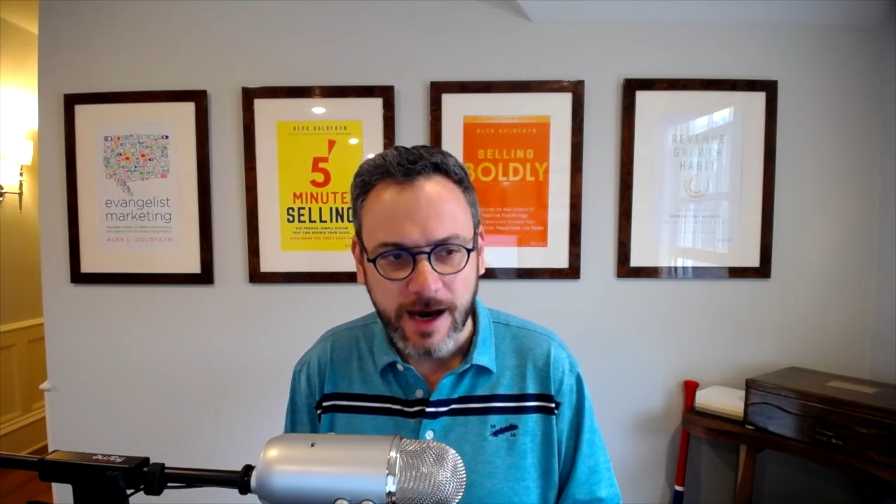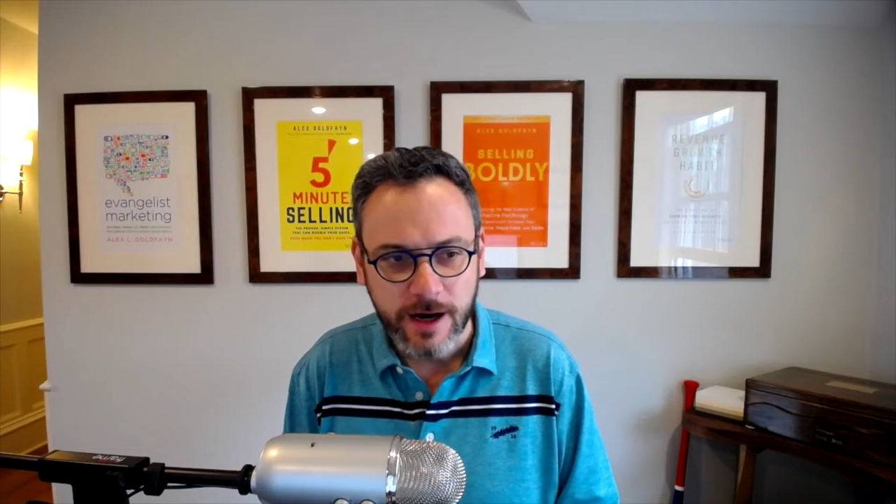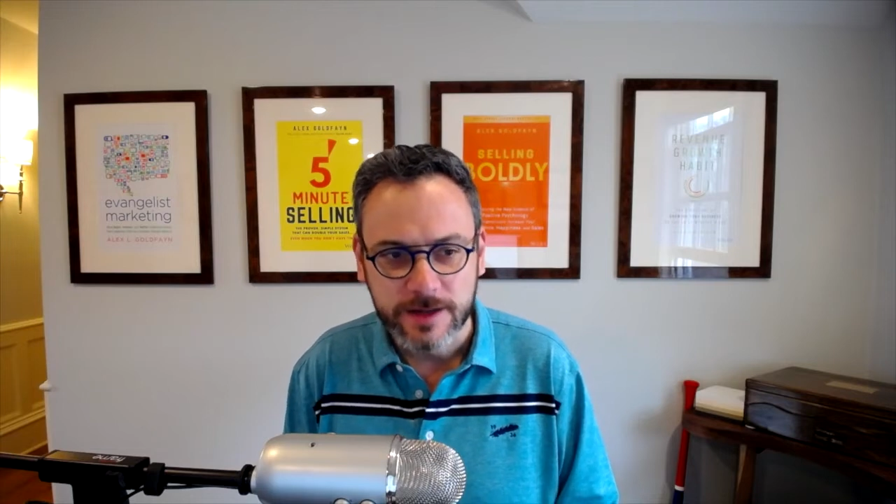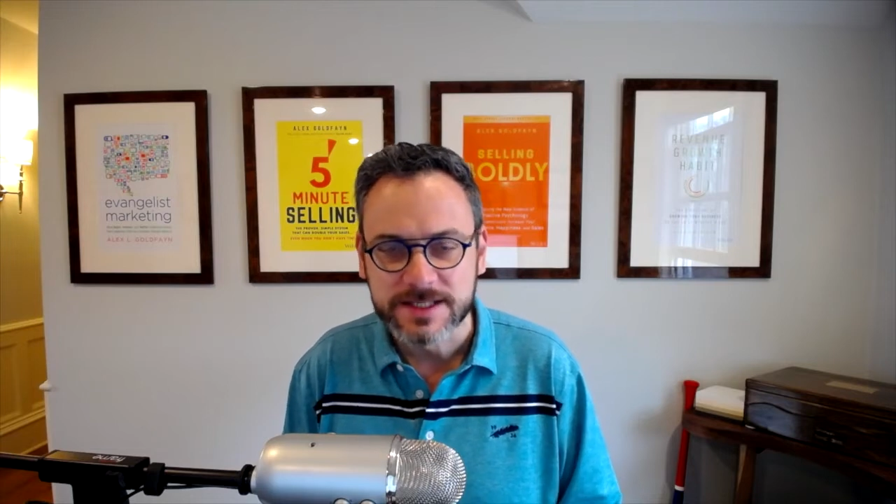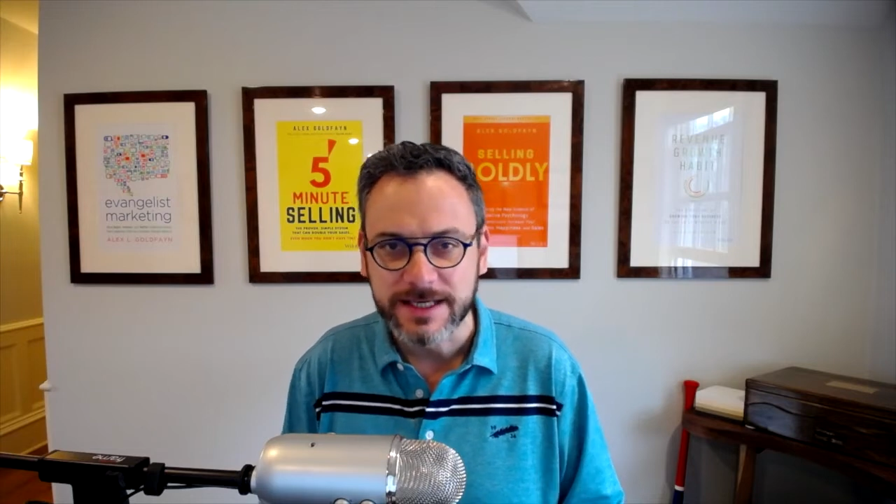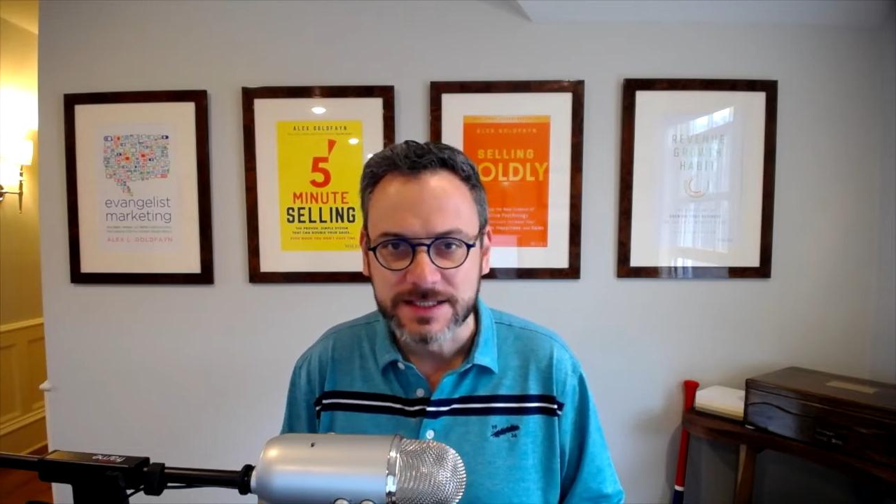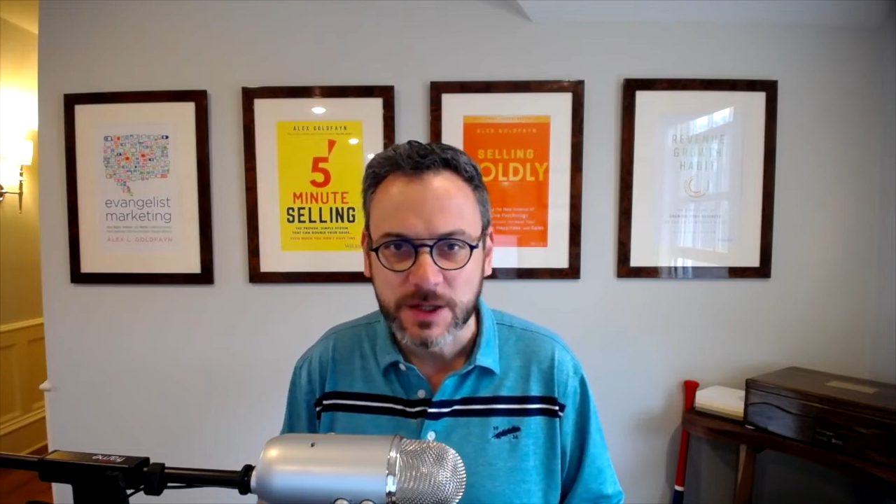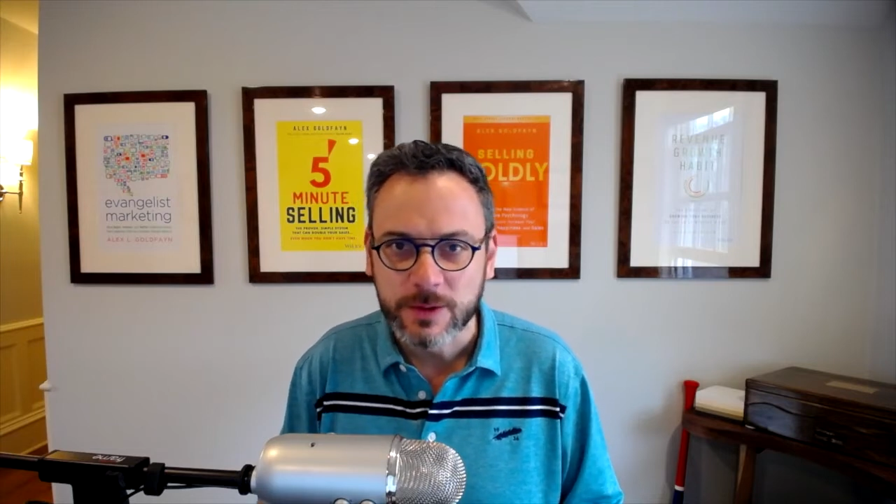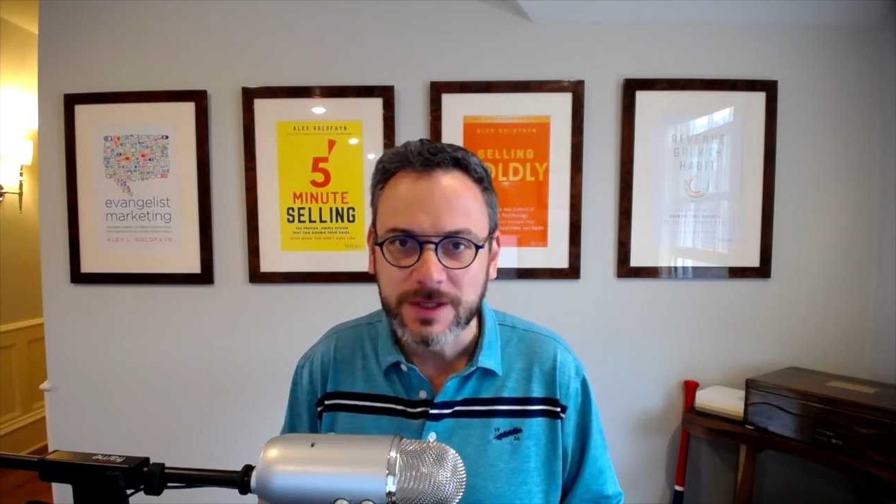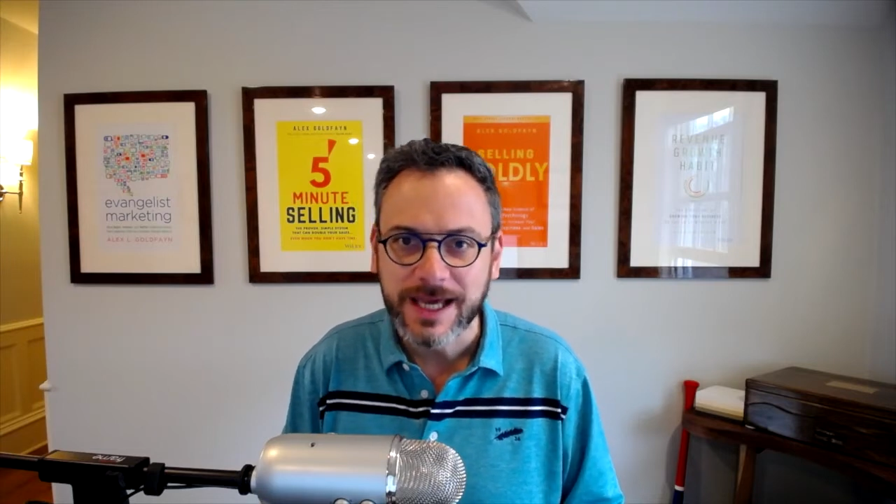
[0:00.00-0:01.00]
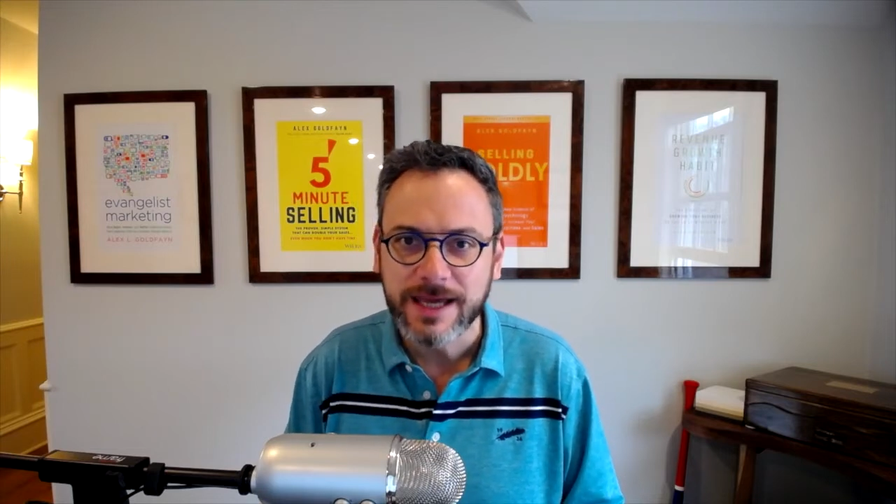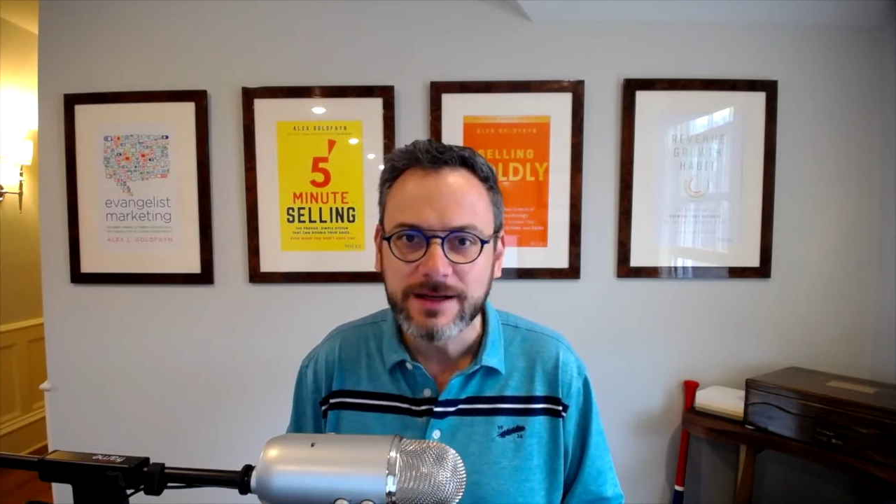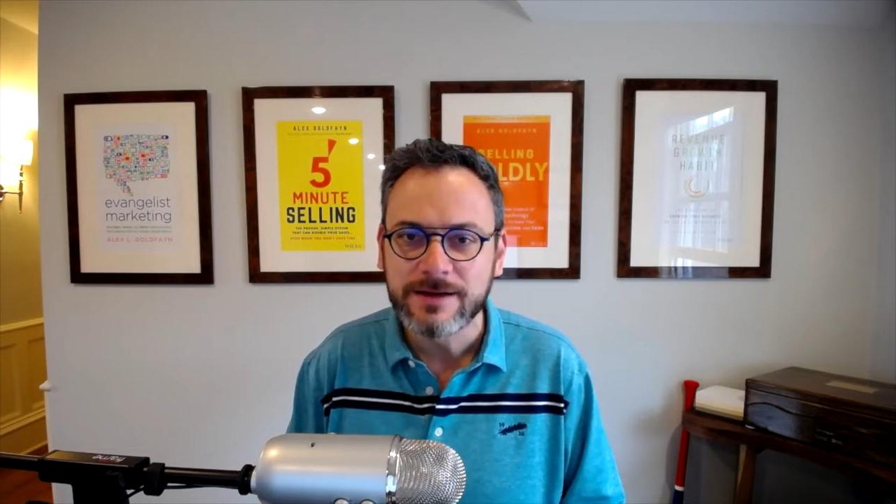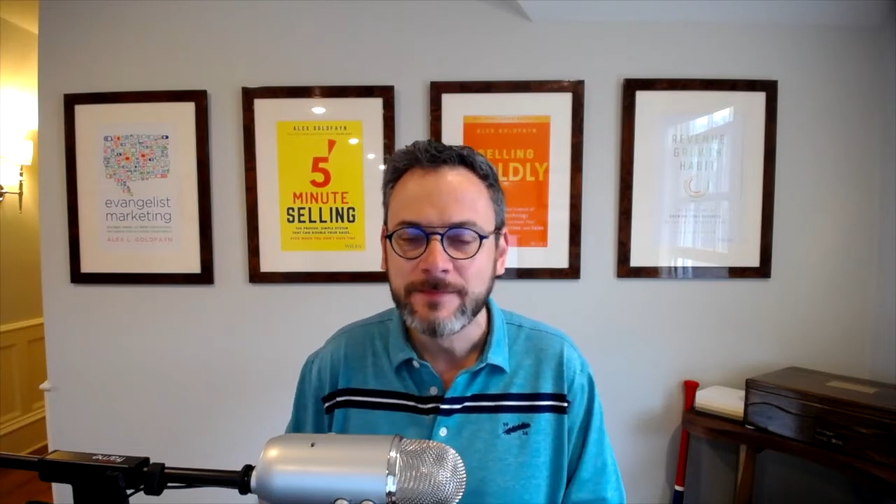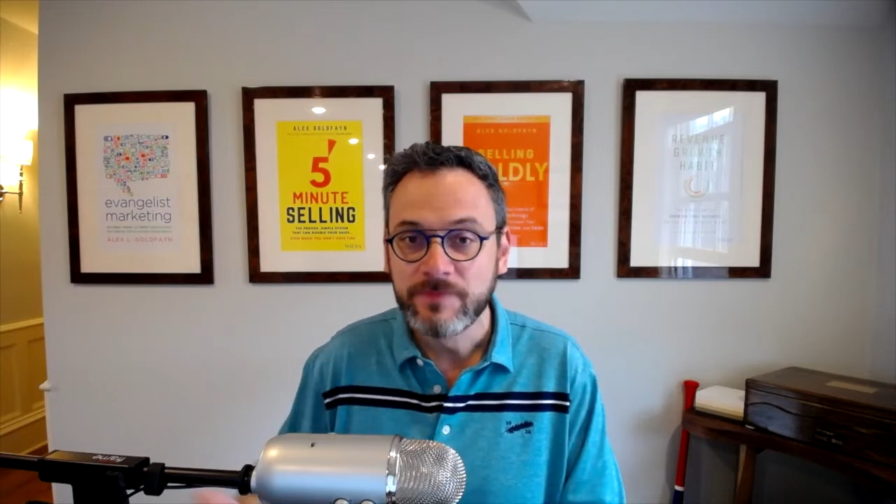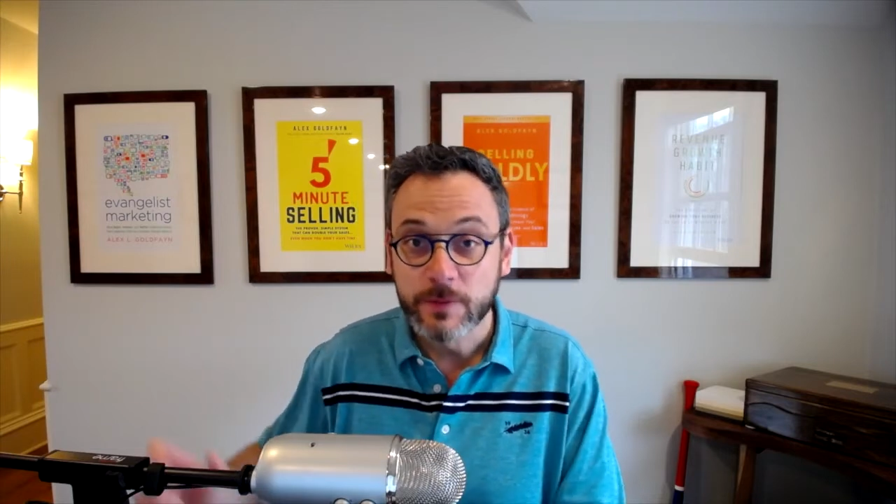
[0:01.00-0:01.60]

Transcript: art is created